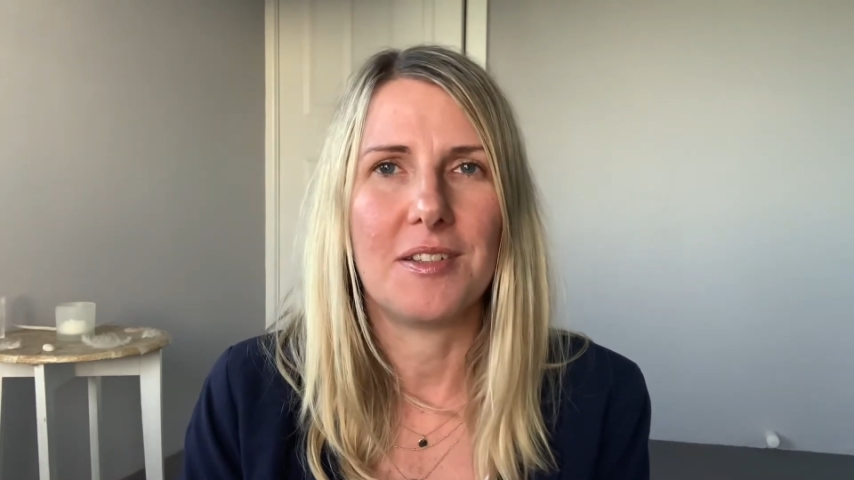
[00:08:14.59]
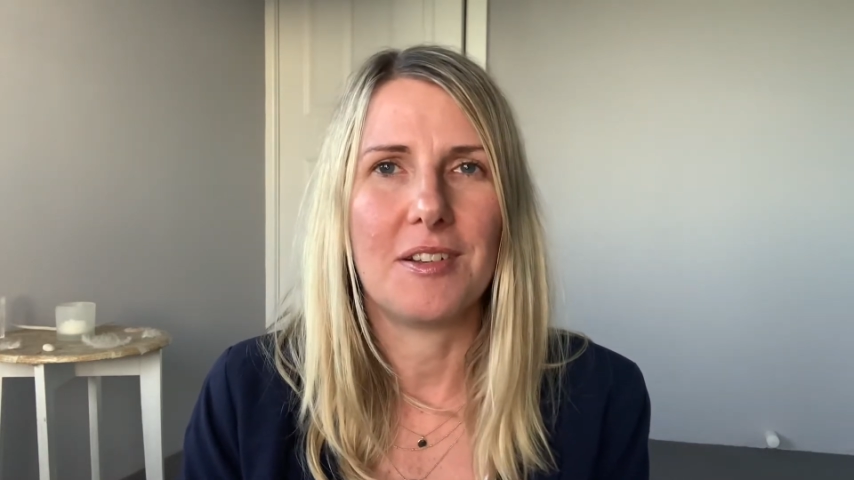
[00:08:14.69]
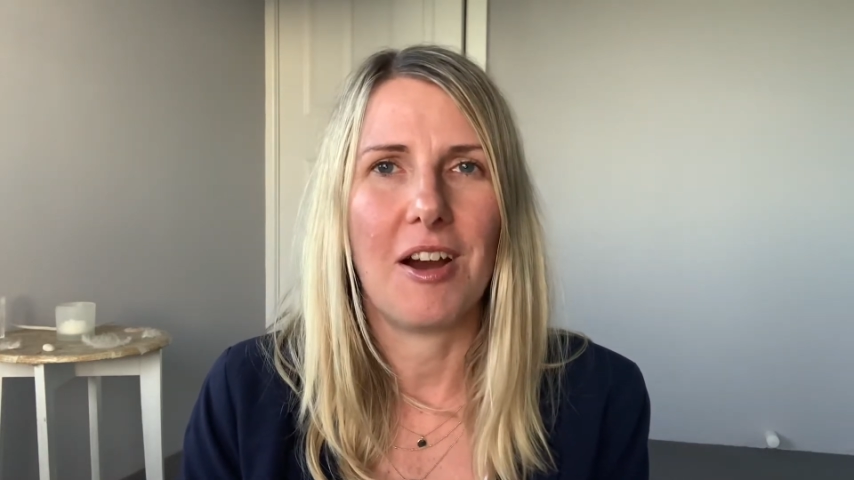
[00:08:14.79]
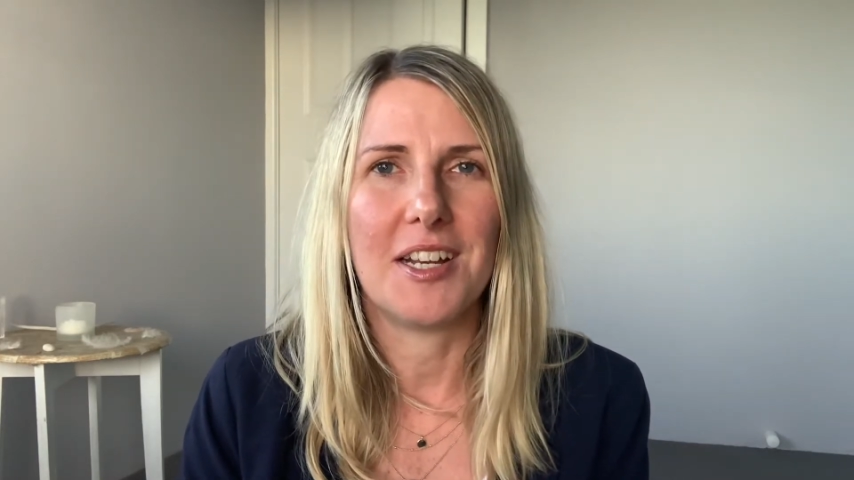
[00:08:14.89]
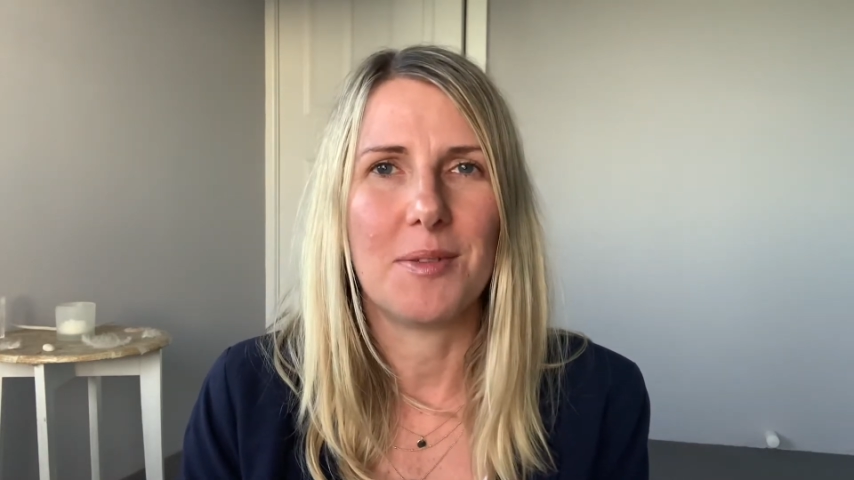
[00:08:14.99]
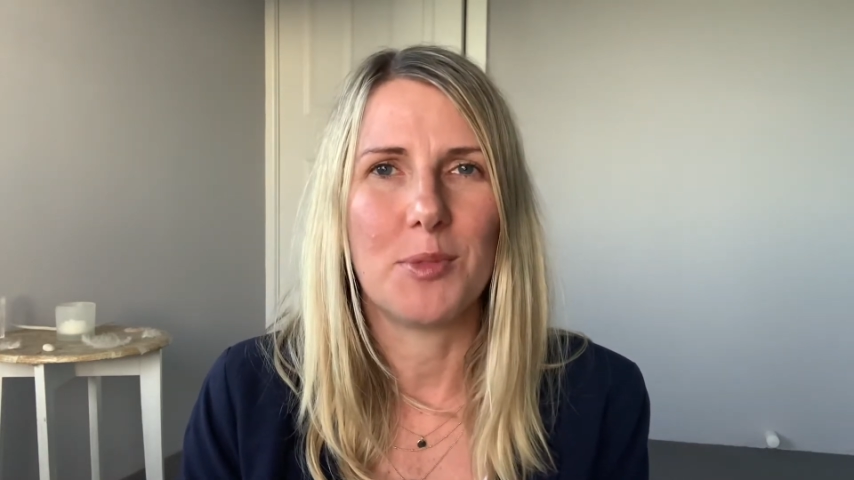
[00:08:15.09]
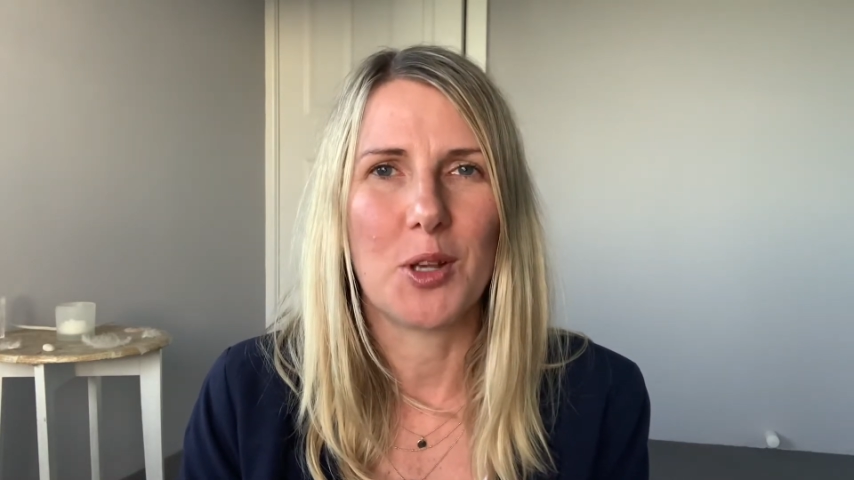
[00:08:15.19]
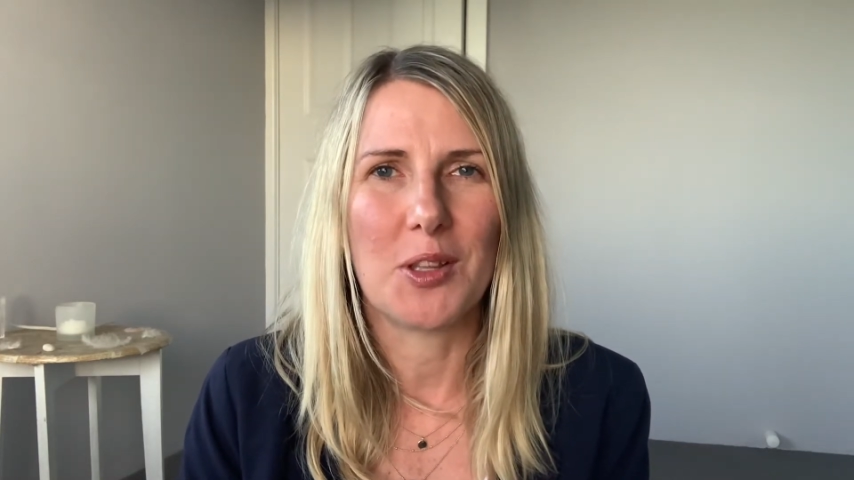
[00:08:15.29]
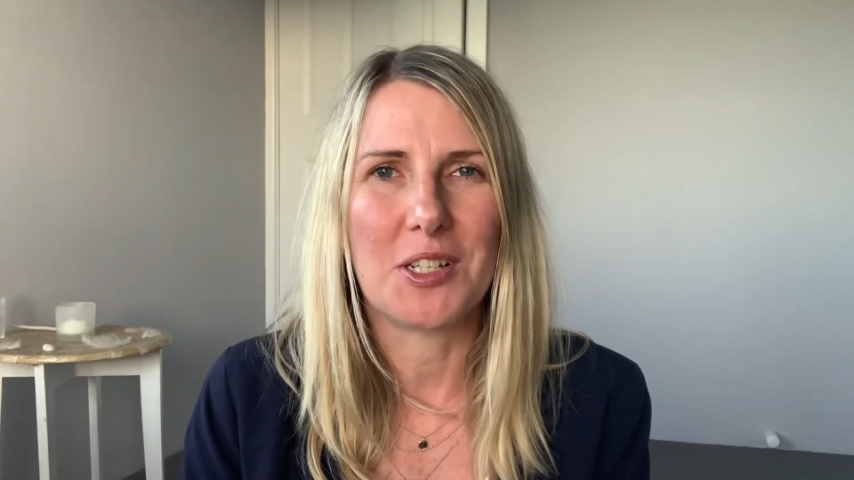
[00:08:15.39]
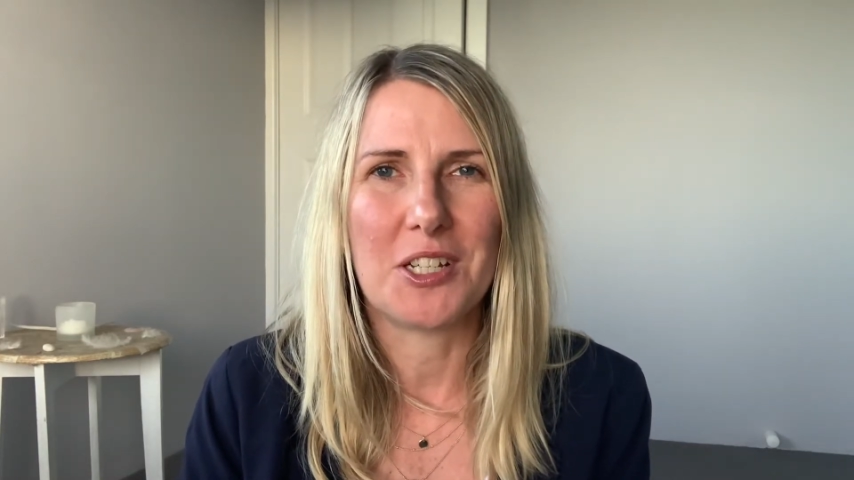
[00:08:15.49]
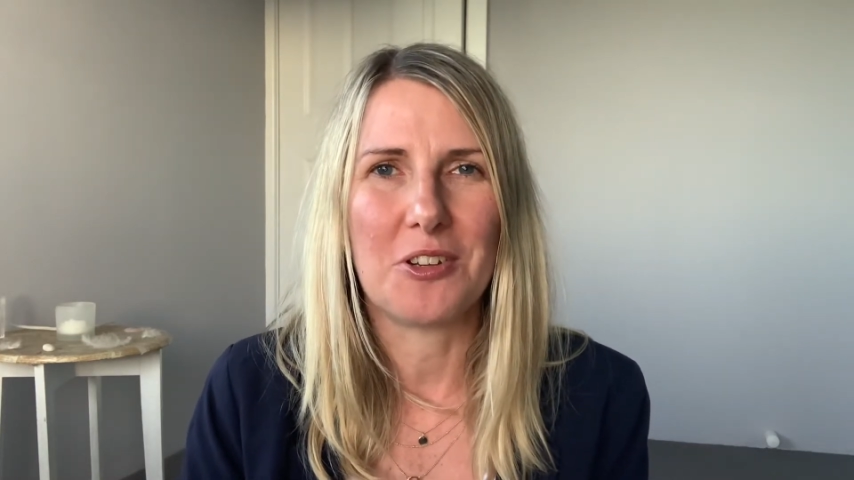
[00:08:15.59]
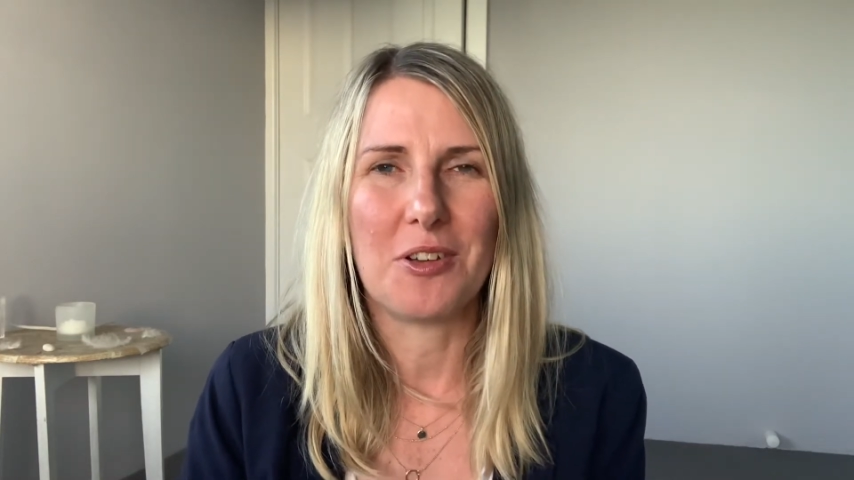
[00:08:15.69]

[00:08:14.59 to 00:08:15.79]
items on the to-do